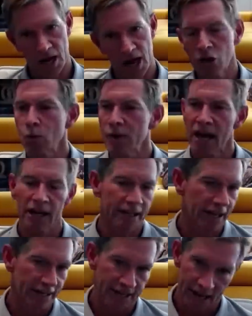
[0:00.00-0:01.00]
How do we
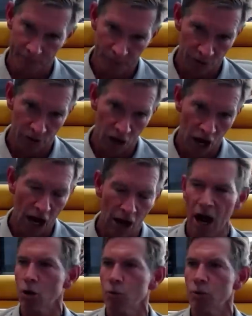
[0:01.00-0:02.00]
allocate capital?
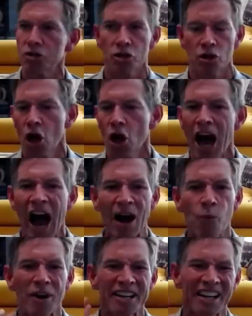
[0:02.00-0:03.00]

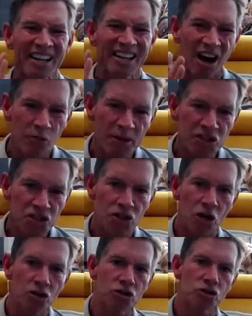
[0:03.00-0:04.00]
When governments
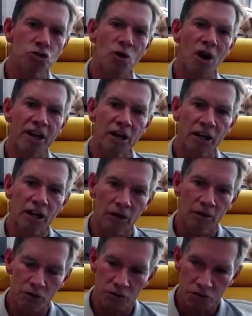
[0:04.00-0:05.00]
start to try
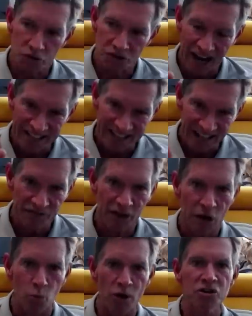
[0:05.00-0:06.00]
to
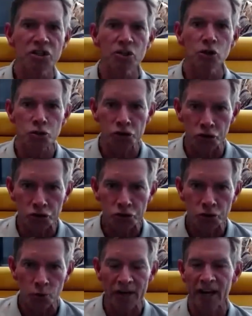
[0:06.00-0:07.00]
identify winners and
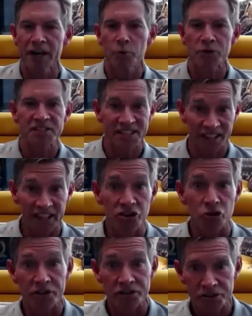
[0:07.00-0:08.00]
losers, we end up with
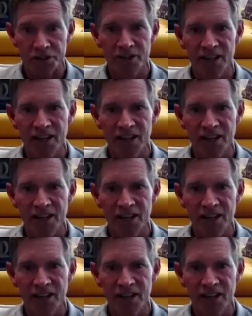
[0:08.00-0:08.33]
cylindras.